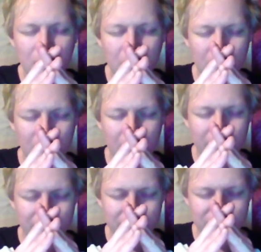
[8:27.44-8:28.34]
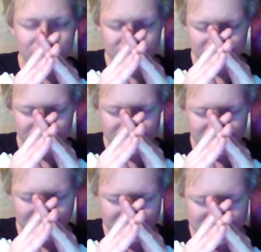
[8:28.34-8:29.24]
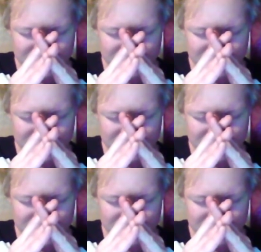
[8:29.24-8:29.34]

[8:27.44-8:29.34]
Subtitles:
He was our guitarist.